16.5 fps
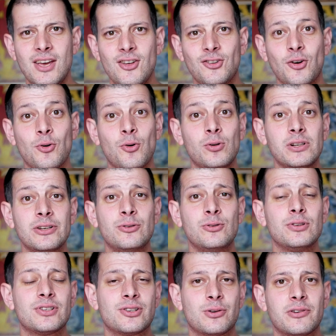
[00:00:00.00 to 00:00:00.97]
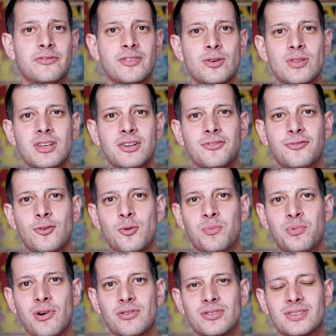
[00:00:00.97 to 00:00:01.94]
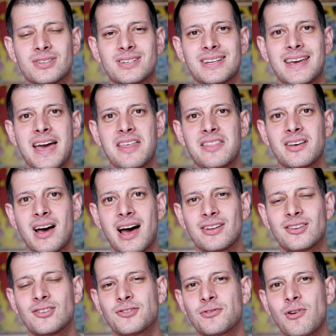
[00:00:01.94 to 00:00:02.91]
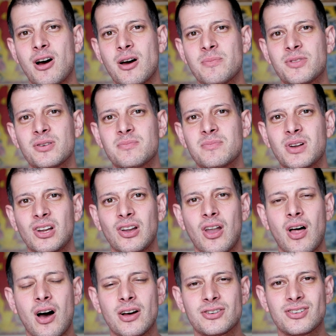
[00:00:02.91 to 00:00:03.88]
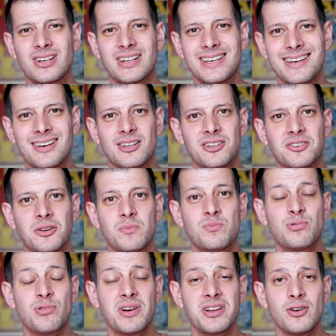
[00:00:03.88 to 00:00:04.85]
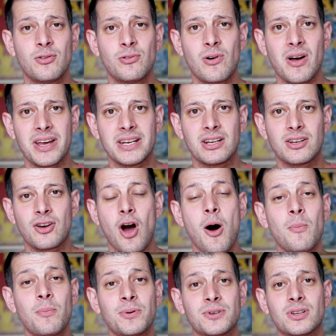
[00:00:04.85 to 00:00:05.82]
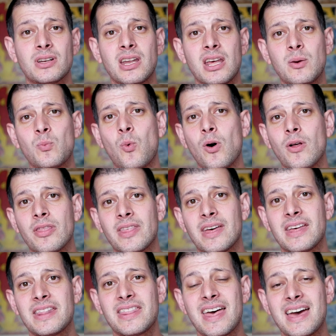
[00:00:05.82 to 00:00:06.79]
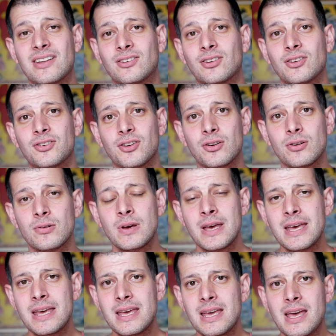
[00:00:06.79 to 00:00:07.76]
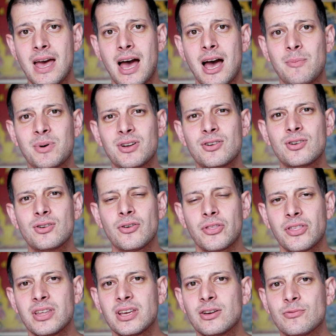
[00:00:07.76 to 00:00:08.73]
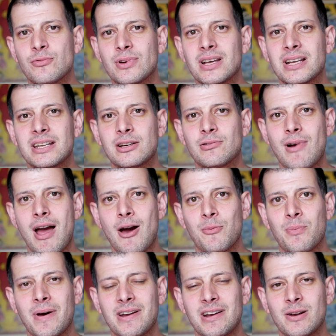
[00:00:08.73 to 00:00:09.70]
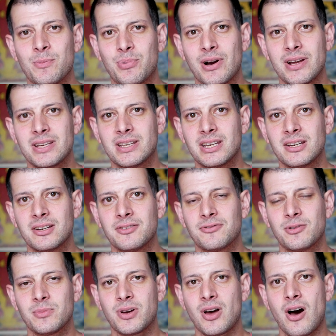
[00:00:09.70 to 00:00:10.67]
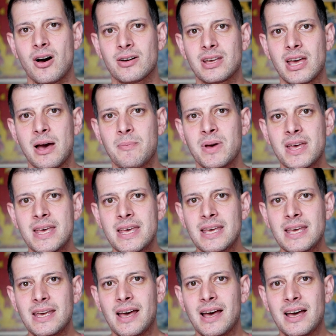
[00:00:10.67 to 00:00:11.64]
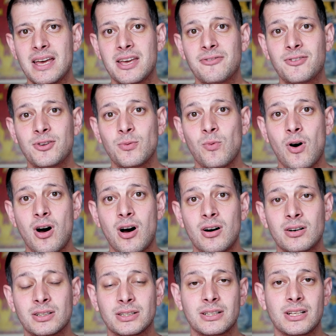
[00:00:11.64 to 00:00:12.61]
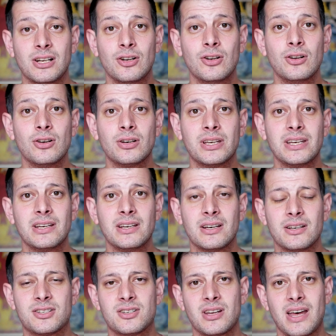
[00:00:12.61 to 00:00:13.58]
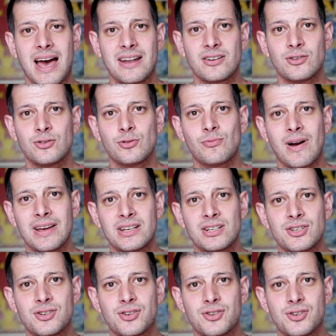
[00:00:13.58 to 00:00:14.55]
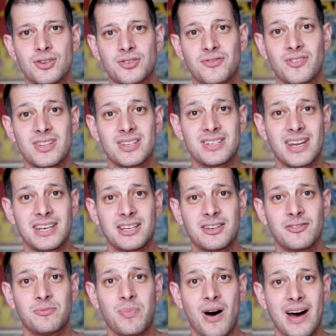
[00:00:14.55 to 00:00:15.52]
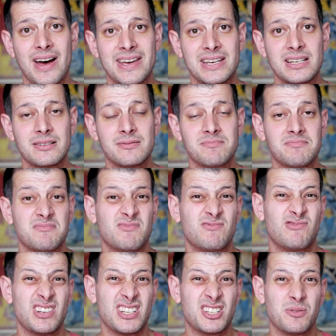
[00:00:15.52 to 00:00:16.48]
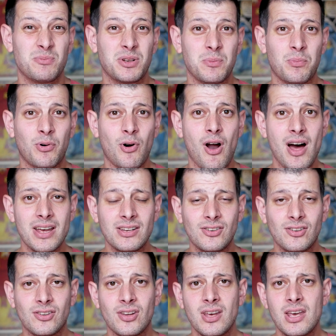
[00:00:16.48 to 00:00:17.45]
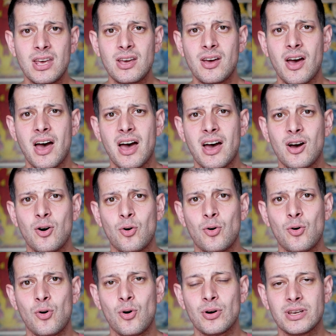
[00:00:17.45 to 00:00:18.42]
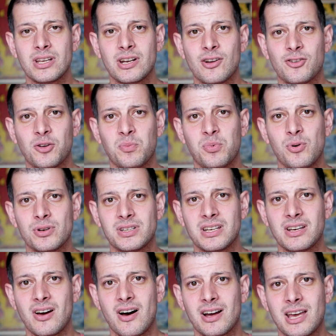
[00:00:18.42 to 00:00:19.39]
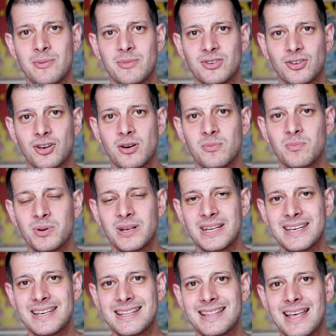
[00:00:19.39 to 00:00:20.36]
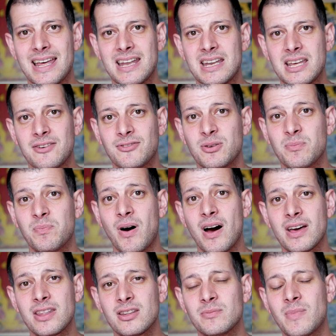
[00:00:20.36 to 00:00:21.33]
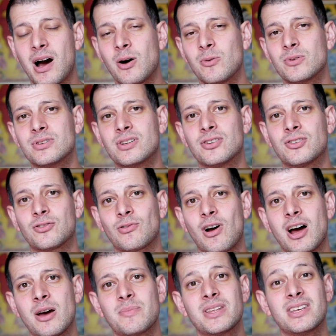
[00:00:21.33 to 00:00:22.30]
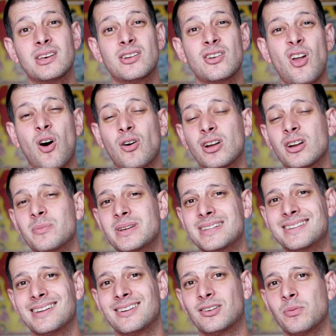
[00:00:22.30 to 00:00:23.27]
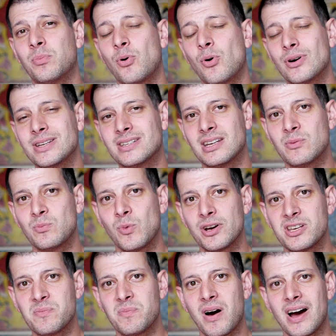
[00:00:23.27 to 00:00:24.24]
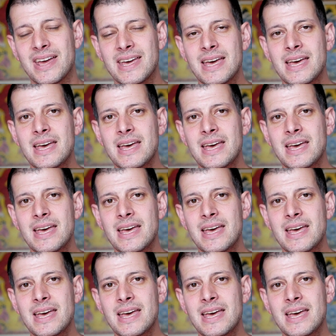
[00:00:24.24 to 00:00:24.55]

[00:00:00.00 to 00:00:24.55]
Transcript: So all in all, to review these four products together, I describe them largely as pretty alright, competent in what they're there to do, uh, but nothing really groundbreaking from CarChem. Uh, if you are looking to add a new range just for the sake of buying reasonably priced, uh, or you know supporting CarChem as a company, then if you buy them, I would describe that you're not going to be disappointed in what you buy.